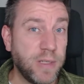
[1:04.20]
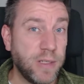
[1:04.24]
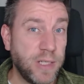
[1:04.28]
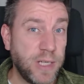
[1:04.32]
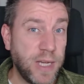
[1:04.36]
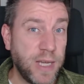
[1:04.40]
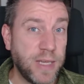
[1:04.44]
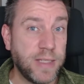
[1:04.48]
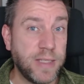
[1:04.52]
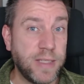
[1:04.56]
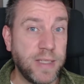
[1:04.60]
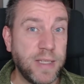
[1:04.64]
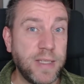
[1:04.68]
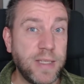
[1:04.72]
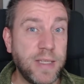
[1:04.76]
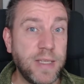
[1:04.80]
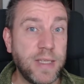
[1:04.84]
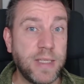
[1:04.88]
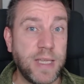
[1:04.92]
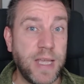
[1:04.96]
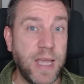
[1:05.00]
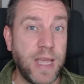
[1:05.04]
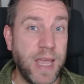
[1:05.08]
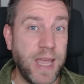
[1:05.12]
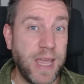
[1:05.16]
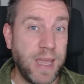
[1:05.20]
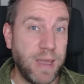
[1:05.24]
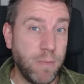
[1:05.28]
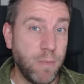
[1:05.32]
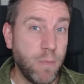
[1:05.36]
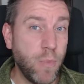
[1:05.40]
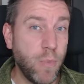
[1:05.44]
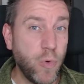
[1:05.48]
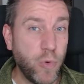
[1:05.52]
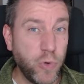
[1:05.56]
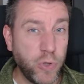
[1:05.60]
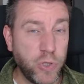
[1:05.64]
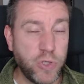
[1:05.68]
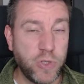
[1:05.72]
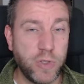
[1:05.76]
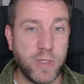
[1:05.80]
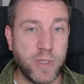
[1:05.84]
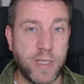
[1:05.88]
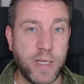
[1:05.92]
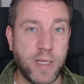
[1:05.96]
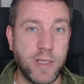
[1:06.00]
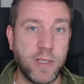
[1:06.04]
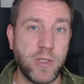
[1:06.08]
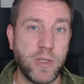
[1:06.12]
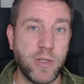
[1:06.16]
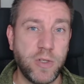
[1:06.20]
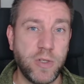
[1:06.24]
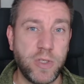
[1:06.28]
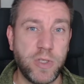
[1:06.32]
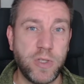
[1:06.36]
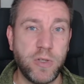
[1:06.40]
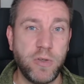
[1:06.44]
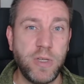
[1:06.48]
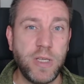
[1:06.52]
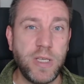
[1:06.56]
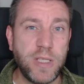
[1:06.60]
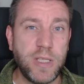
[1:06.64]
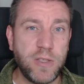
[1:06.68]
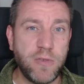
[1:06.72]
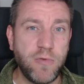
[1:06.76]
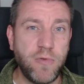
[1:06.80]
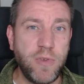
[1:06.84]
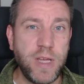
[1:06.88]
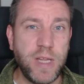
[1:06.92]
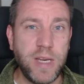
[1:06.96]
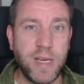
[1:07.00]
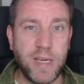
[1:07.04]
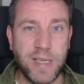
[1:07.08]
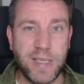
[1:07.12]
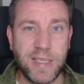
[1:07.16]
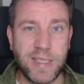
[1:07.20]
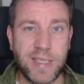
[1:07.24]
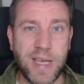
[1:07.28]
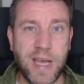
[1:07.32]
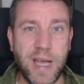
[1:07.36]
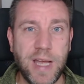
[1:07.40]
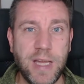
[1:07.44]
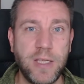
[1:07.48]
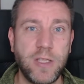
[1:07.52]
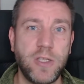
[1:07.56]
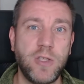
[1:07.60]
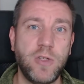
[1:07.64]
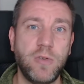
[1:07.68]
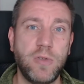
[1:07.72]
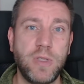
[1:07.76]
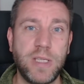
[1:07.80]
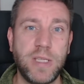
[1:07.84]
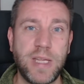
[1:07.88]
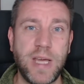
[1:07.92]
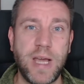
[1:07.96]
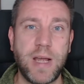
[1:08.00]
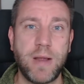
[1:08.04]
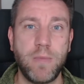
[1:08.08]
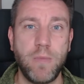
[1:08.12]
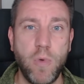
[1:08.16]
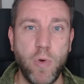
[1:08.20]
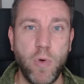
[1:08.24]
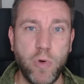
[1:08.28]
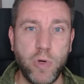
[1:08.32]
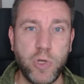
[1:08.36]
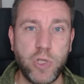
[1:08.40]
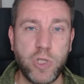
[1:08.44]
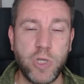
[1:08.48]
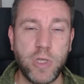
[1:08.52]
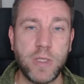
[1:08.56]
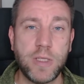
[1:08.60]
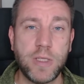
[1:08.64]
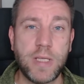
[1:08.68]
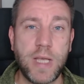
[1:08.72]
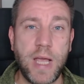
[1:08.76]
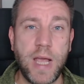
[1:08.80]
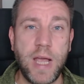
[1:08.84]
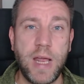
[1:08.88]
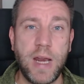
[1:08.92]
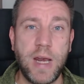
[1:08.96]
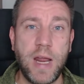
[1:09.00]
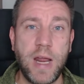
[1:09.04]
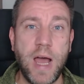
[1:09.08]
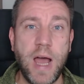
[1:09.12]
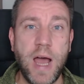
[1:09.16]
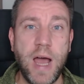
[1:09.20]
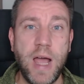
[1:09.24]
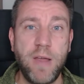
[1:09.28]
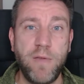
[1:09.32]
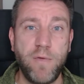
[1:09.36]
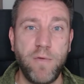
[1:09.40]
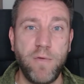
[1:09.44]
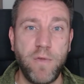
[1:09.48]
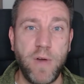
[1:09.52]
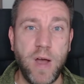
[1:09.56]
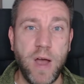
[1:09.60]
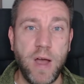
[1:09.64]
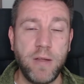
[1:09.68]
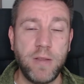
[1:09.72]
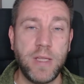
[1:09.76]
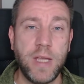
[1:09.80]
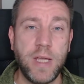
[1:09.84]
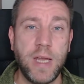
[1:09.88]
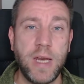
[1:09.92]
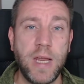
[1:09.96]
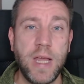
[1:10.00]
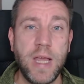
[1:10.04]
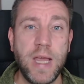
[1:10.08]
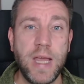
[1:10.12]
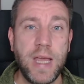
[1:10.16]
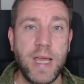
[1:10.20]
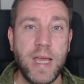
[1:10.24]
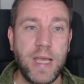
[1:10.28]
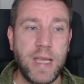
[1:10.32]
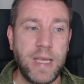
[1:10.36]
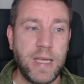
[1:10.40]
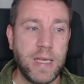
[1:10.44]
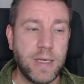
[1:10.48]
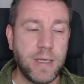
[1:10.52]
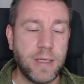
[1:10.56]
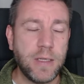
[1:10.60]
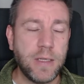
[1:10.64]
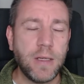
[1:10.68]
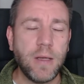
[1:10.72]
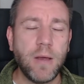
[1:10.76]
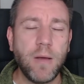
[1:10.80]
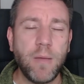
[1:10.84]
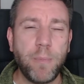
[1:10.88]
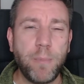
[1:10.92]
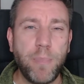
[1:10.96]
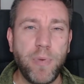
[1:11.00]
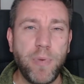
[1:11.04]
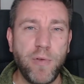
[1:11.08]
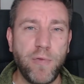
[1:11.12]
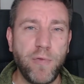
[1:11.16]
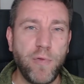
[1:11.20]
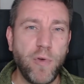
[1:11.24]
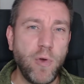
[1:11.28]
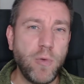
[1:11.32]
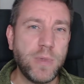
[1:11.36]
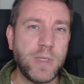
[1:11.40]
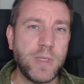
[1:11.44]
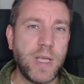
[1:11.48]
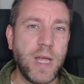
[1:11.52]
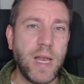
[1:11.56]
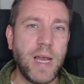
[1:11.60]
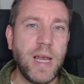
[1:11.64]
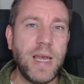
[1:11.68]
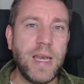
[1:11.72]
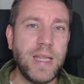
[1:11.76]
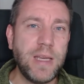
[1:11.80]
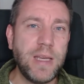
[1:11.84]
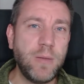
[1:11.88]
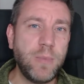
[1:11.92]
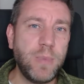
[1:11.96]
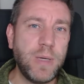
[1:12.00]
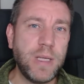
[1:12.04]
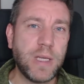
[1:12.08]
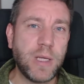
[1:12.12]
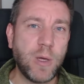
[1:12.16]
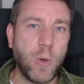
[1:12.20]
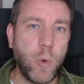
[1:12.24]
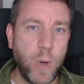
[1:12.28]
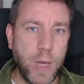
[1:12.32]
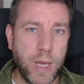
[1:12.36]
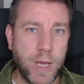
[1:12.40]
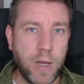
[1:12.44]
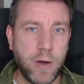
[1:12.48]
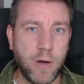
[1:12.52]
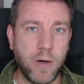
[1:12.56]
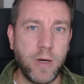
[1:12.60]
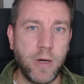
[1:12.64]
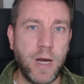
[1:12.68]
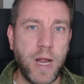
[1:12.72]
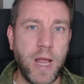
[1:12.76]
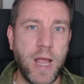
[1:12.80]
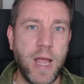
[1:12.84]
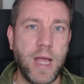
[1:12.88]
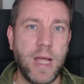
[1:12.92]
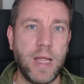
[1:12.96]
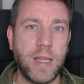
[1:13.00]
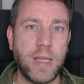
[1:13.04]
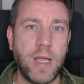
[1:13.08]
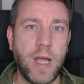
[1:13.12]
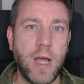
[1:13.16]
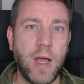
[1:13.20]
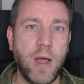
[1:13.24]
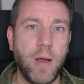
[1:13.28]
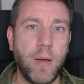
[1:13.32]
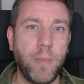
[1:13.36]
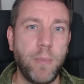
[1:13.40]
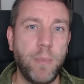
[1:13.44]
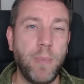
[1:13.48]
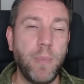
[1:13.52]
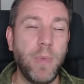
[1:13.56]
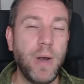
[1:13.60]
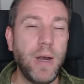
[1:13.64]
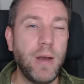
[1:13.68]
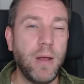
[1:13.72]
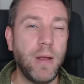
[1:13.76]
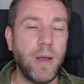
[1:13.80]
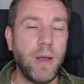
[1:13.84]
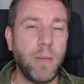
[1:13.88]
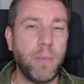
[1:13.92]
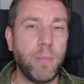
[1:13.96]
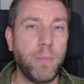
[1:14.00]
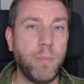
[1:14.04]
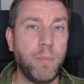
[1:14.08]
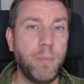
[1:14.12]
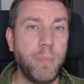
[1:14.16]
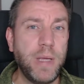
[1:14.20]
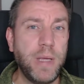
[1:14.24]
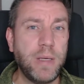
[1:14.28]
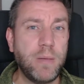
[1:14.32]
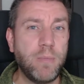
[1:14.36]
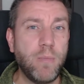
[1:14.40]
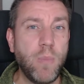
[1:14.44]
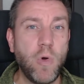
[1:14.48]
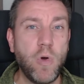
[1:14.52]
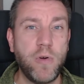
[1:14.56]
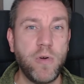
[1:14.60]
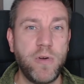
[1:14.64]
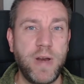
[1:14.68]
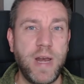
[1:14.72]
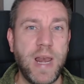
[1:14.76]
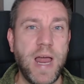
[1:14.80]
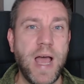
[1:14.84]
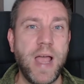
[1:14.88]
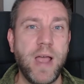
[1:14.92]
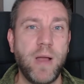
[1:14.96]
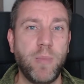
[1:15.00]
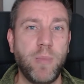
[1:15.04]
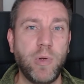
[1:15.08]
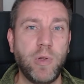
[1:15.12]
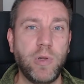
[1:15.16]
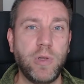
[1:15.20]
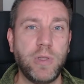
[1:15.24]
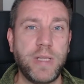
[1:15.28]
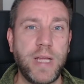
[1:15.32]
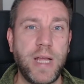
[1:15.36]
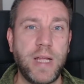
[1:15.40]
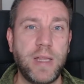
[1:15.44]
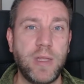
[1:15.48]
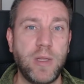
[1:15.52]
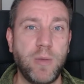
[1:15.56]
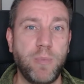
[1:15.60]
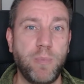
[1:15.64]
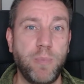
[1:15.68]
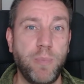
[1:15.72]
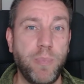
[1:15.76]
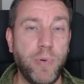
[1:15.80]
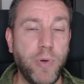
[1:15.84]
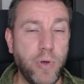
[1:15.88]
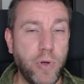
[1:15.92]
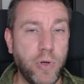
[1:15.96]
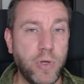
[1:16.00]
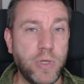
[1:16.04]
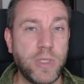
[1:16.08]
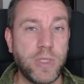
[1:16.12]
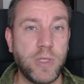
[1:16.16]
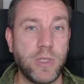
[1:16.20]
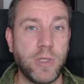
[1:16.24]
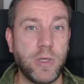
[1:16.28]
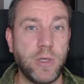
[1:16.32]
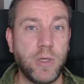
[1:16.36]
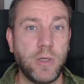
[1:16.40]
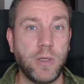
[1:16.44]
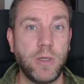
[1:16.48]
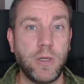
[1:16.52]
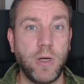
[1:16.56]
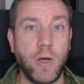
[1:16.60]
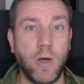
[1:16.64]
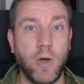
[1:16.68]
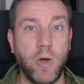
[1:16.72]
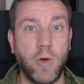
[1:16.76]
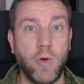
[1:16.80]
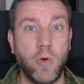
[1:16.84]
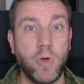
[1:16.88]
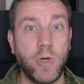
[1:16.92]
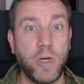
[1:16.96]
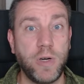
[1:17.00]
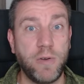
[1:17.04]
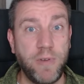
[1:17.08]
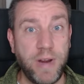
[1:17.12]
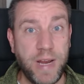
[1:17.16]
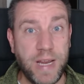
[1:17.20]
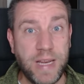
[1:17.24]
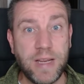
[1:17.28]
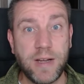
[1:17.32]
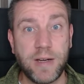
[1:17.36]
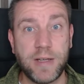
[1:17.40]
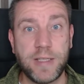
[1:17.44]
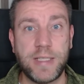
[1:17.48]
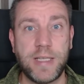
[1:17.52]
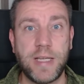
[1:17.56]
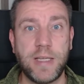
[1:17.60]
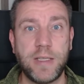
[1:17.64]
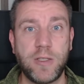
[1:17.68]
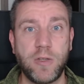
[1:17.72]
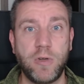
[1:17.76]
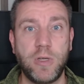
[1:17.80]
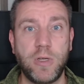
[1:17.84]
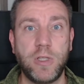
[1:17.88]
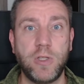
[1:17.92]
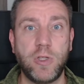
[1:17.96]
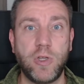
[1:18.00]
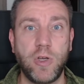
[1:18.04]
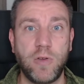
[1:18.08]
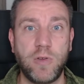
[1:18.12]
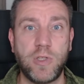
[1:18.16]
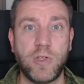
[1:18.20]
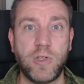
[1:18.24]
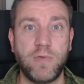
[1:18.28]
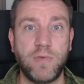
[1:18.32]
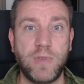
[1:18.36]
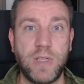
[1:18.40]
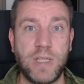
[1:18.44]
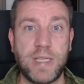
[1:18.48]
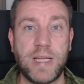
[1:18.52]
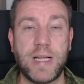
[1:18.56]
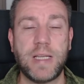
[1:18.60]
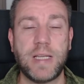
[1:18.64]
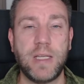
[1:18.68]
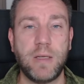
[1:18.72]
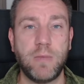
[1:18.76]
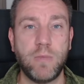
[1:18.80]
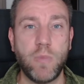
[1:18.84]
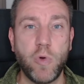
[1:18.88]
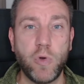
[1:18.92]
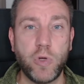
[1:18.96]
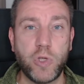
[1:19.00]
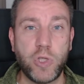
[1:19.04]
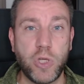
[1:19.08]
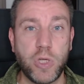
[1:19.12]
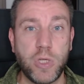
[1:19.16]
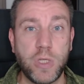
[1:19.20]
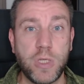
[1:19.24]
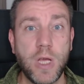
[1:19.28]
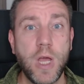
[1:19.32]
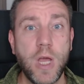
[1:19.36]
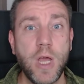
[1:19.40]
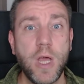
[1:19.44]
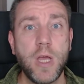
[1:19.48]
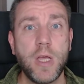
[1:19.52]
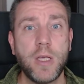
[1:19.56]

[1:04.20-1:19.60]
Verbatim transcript: suggests, this is a motion sensor. So it is really designed to detect motions. And I find that it performs a little bit quicker and a, uh, a bit more reliable than the personal uh, or the radar sensor in terms of detecting motion.